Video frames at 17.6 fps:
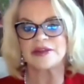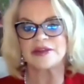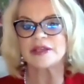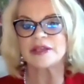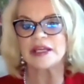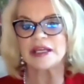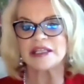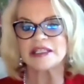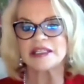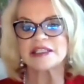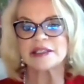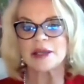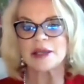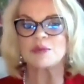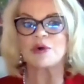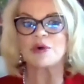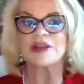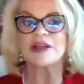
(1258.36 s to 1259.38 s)
it is
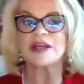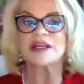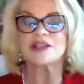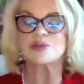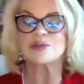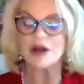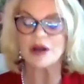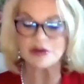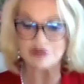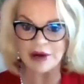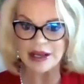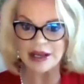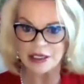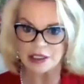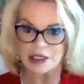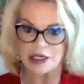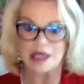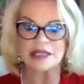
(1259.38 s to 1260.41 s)
someone that is well
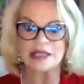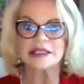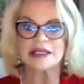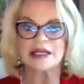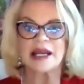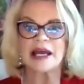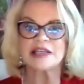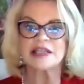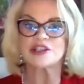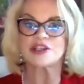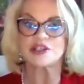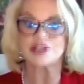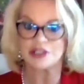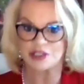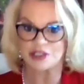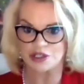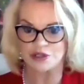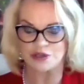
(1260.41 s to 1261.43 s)
recognized and has good
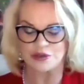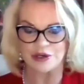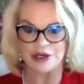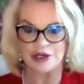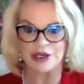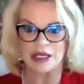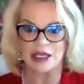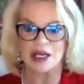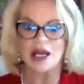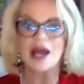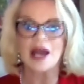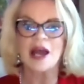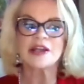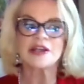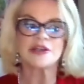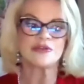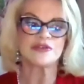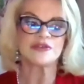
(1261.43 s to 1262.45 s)
security.
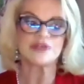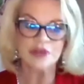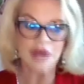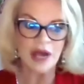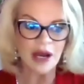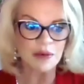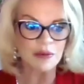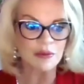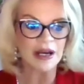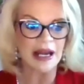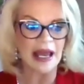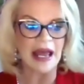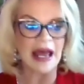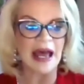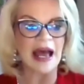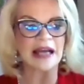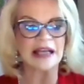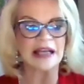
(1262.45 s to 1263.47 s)
You do not want
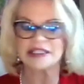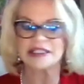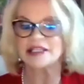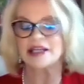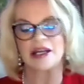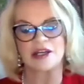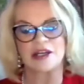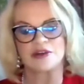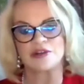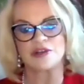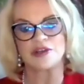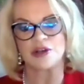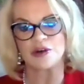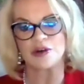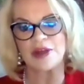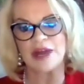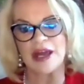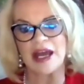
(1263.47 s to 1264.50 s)
hacks. I know you
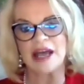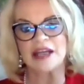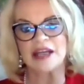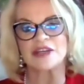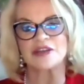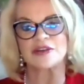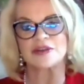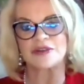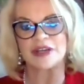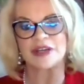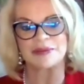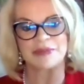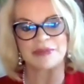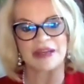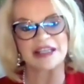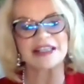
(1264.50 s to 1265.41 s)
know that. You don't need me to